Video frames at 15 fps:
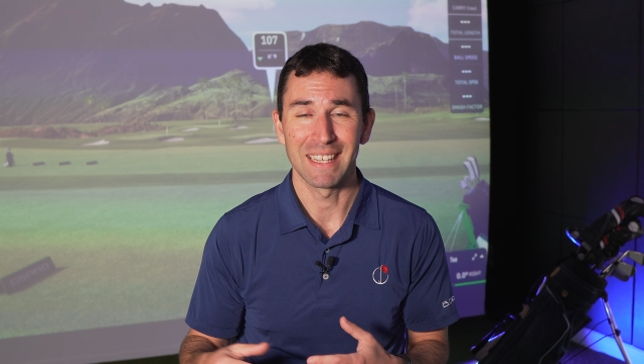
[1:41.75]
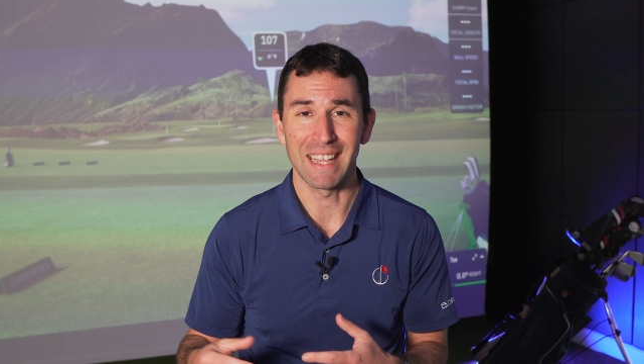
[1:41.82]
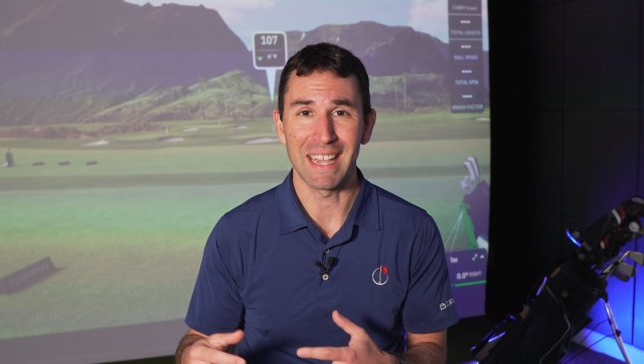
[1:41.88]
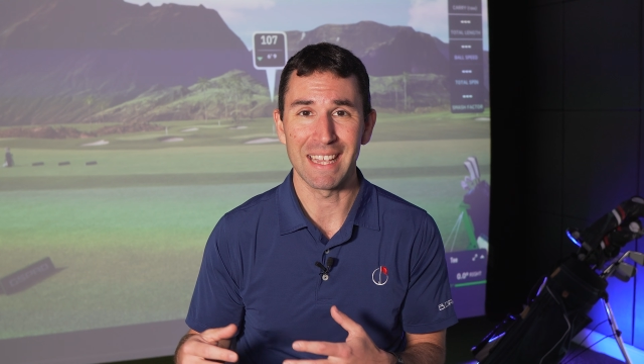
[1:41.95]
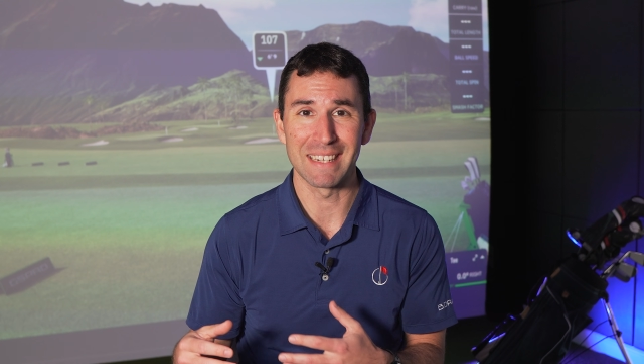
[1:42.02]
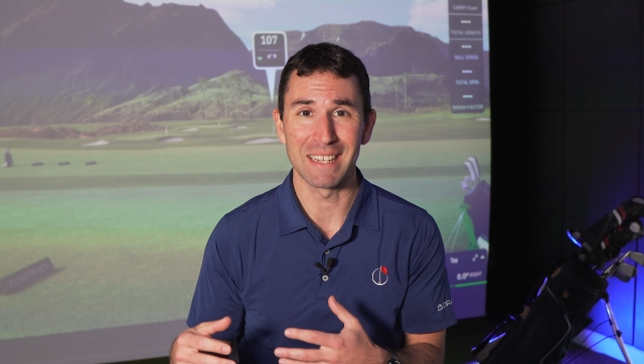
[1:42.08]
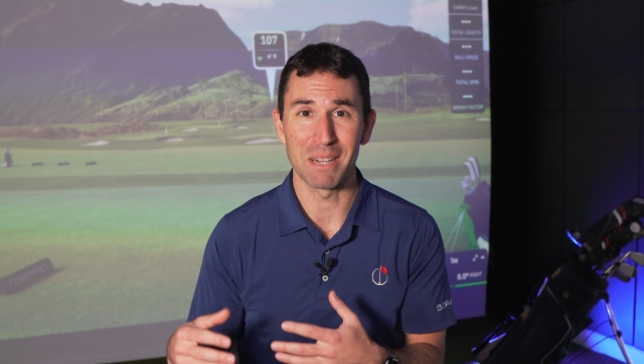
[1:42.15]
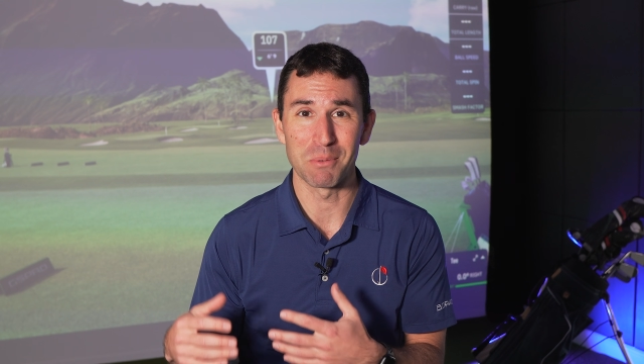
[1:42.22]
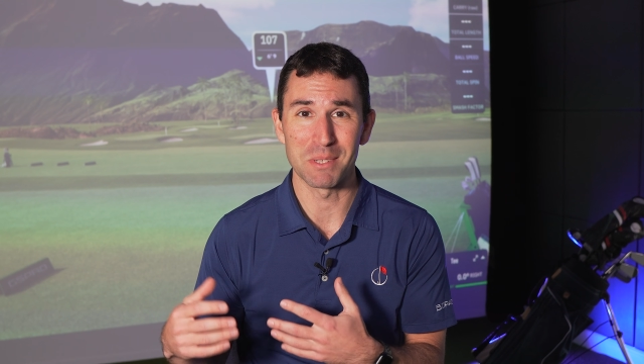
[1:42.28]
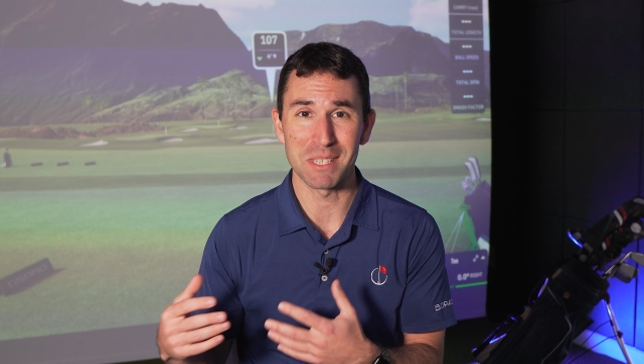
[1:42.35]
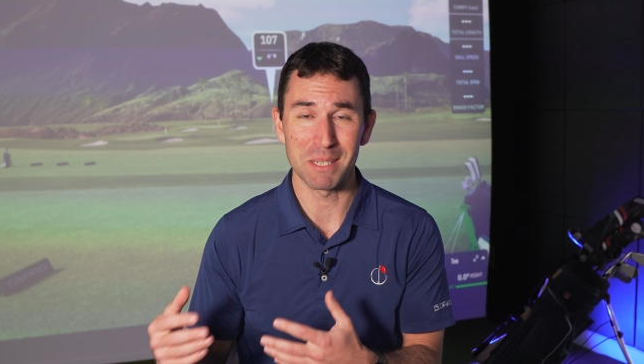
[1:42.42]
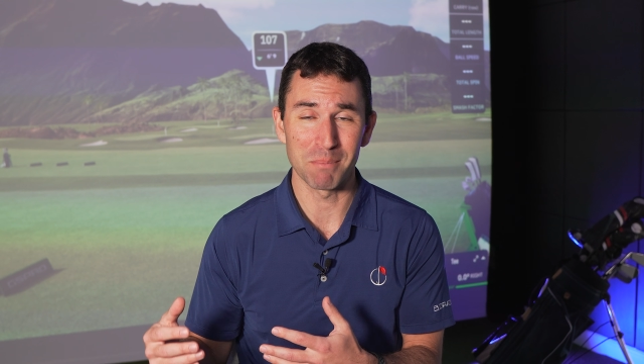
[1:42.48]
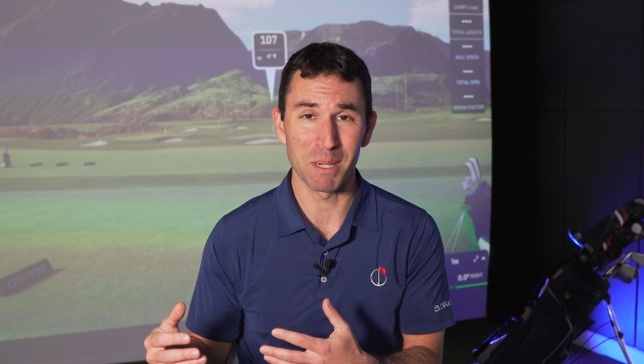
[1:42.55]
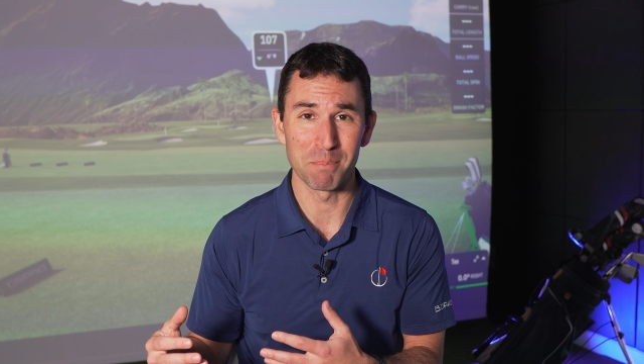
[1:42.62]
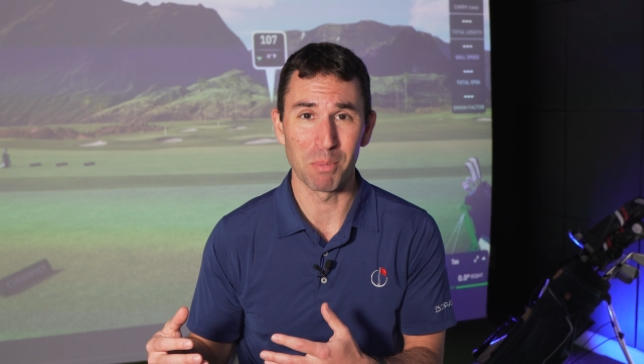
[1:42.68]
and I was
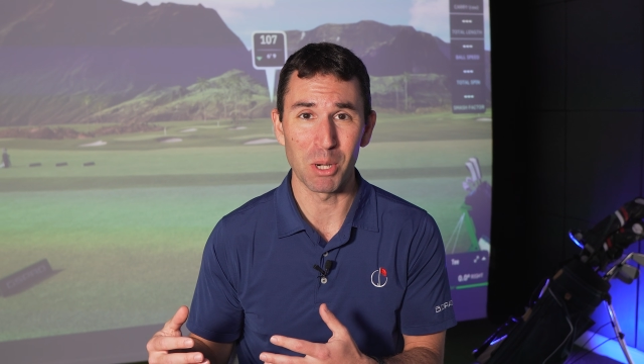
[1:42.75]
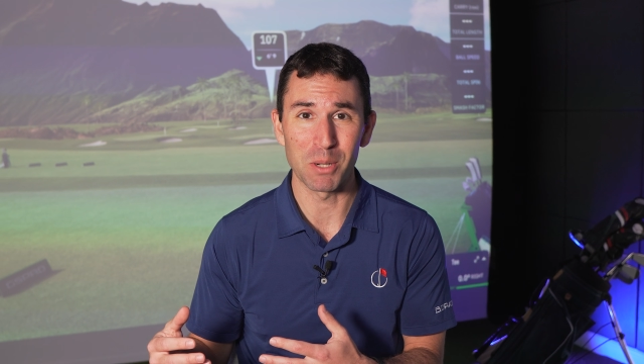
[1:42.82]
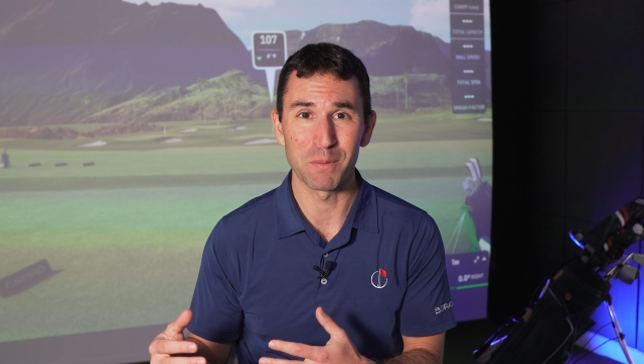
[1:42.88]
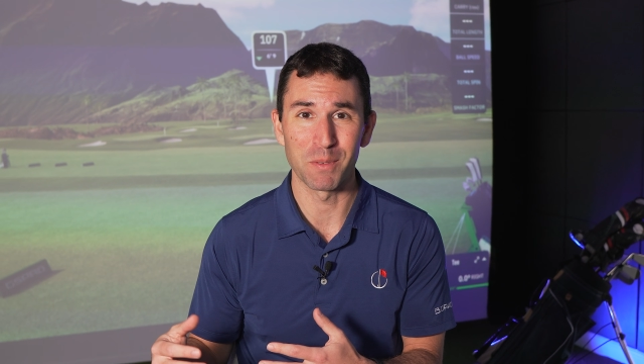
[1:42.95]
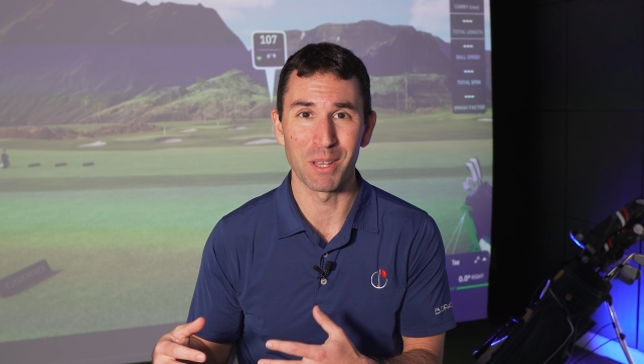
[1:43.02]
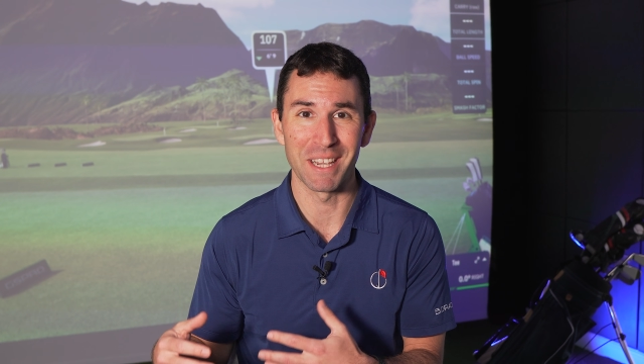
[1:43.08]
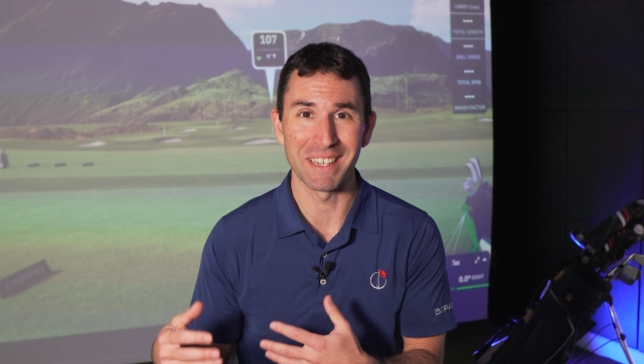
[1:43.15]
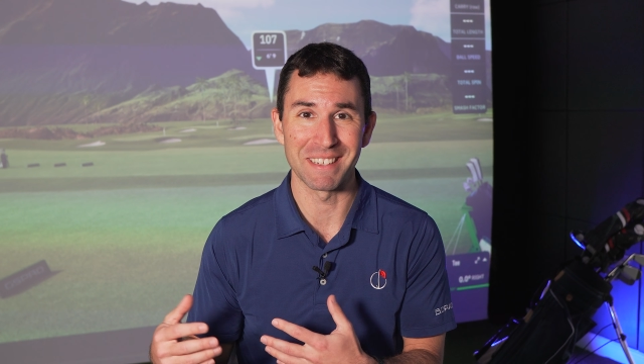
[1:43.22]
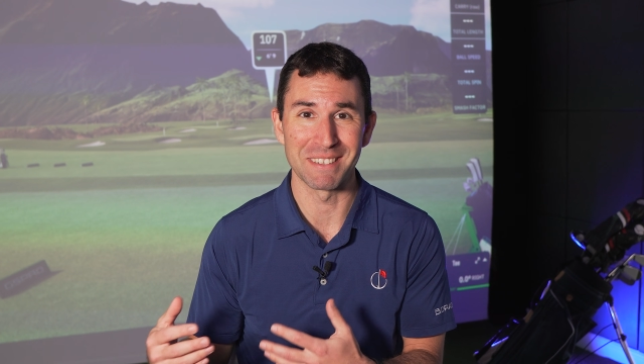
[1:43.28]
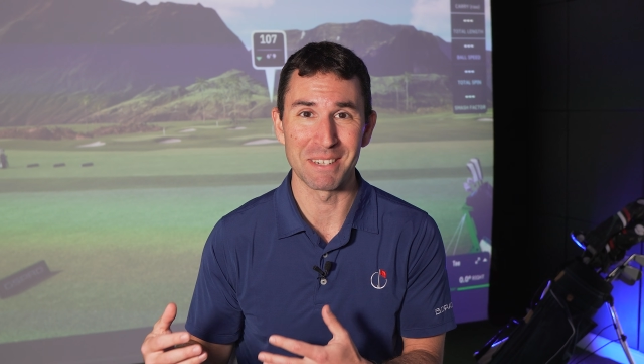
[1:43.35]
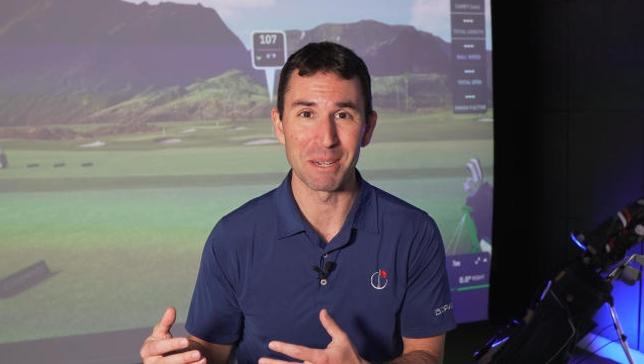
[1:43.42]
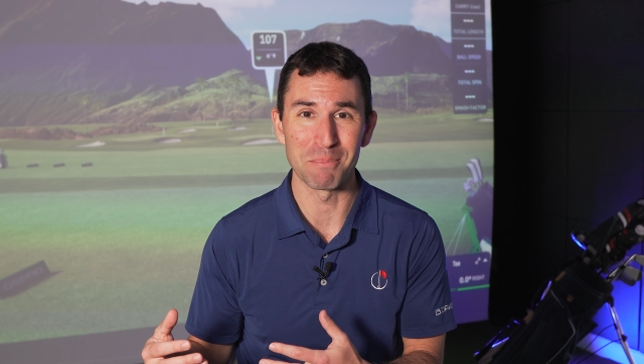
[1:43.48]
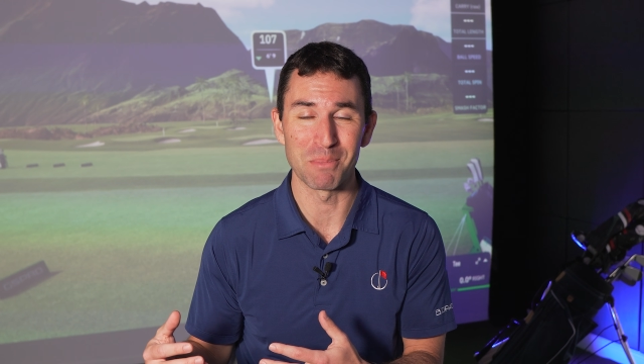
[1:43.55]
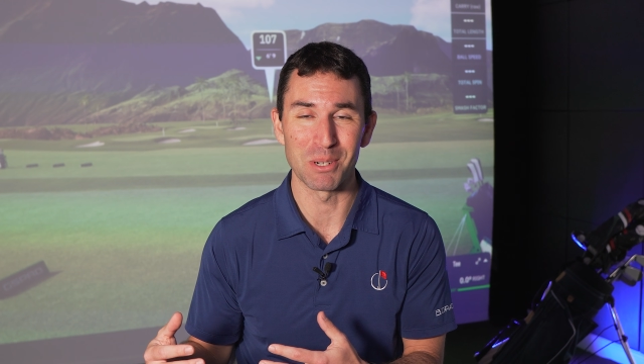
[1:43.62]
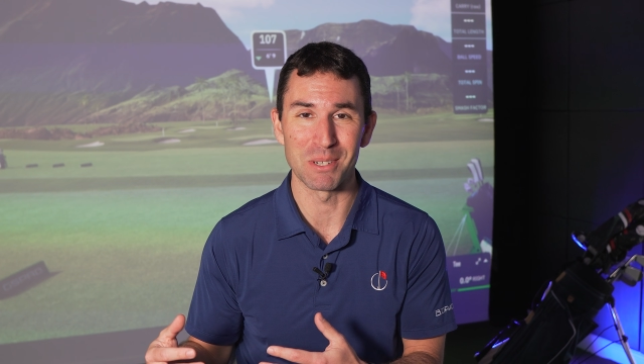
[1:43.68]
seeing my ball flight and
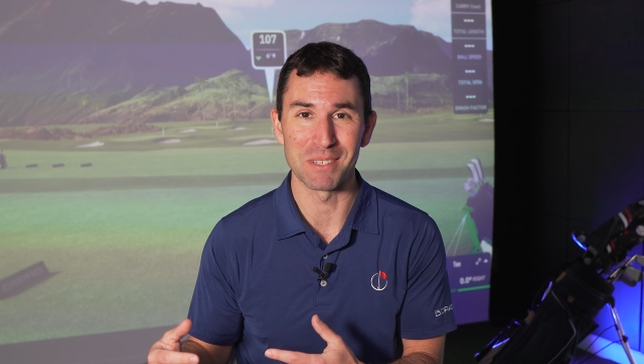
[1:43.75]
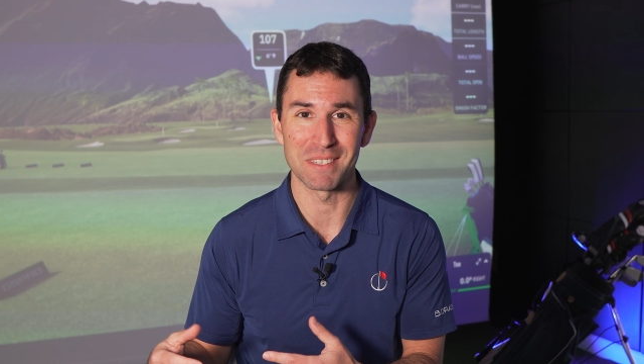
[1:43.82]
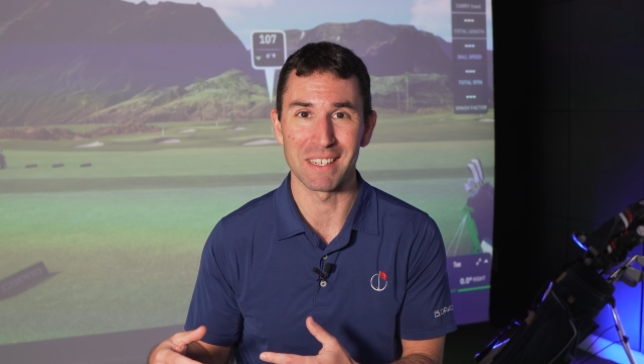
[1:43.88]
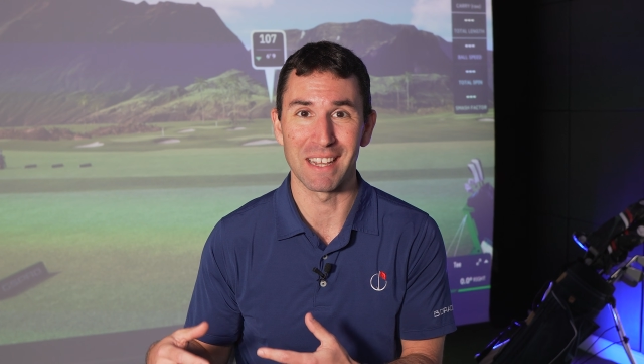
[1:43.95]
numbers